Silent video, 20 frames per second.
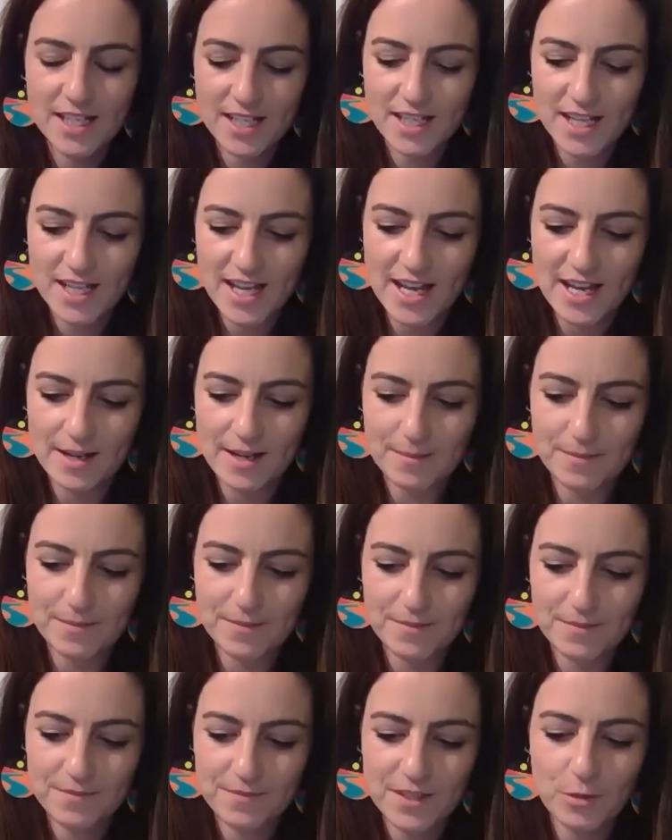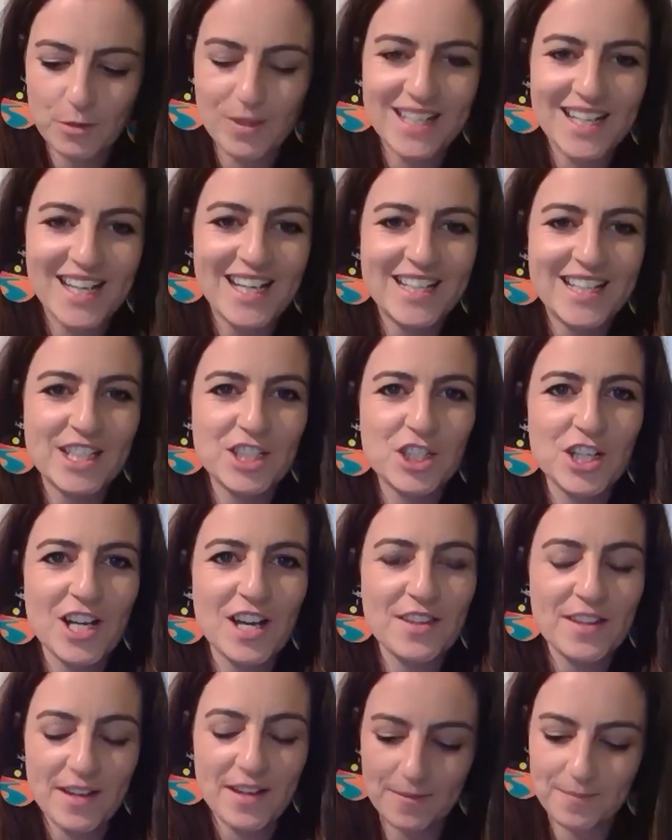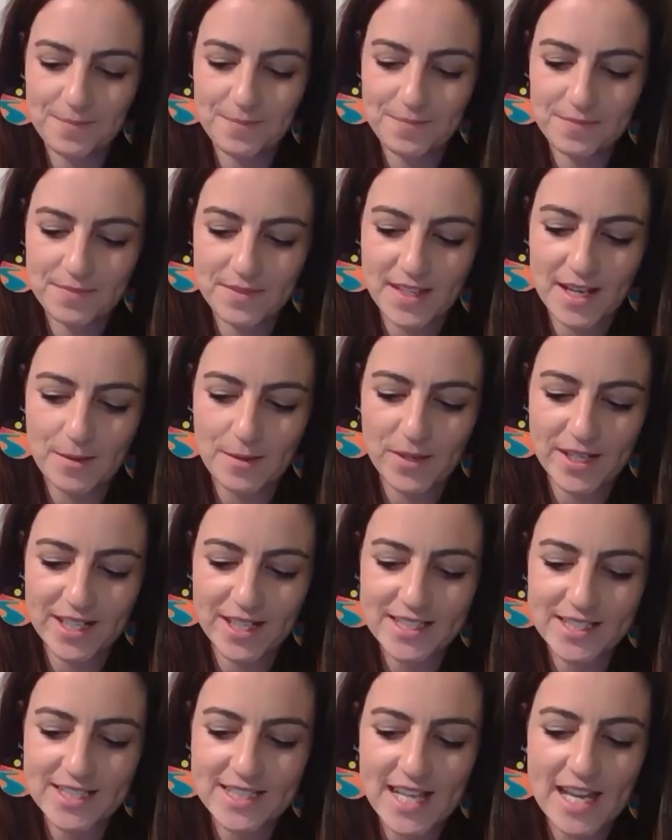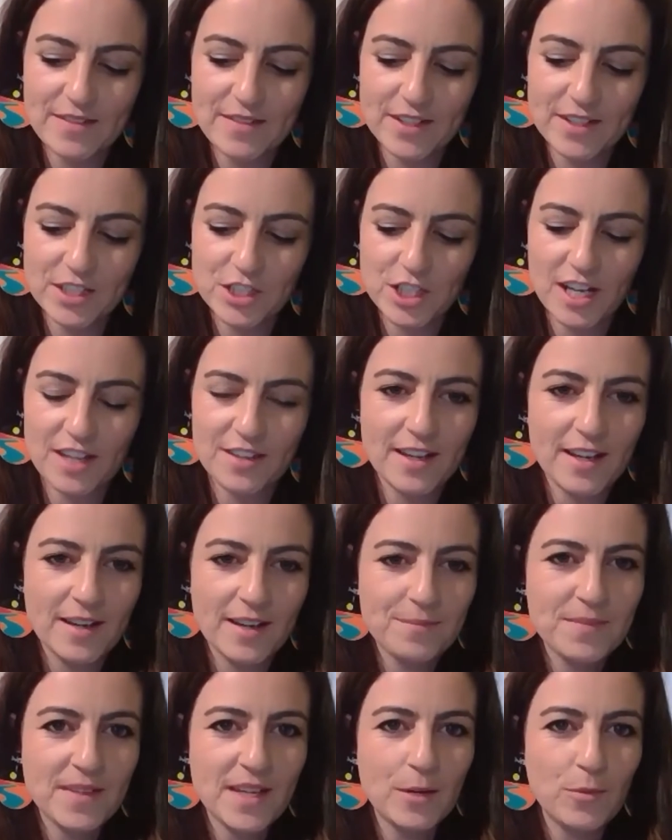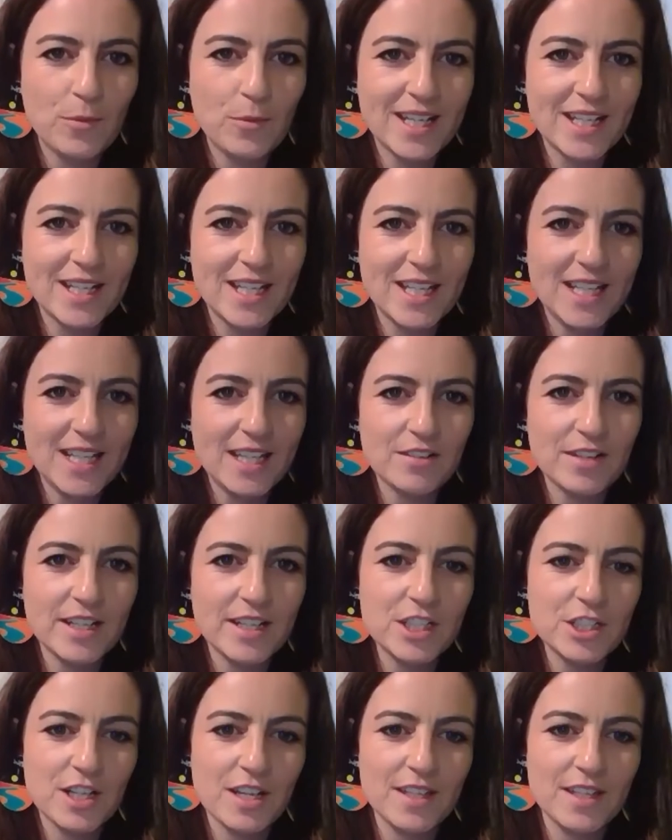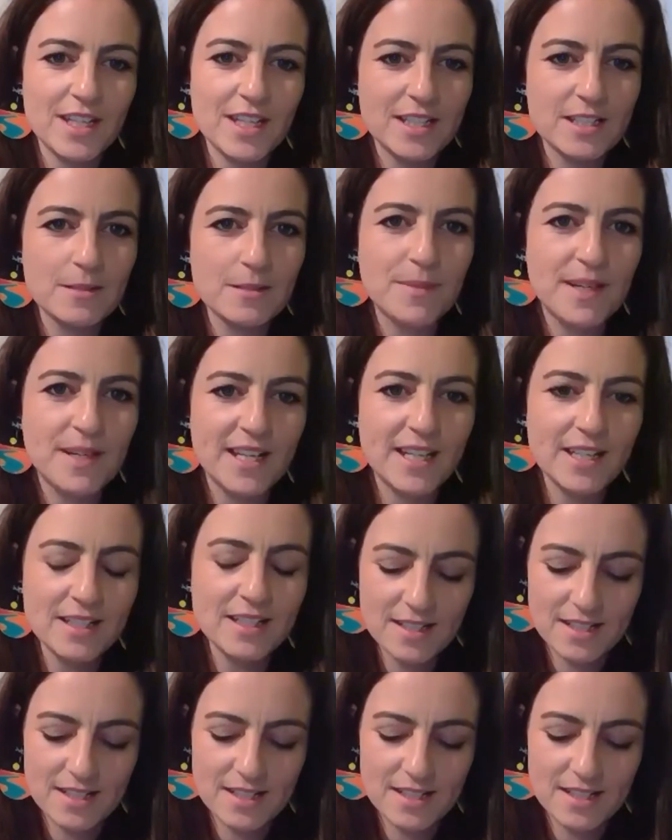that we need each other, and we can save each other, and we can hear each other into being.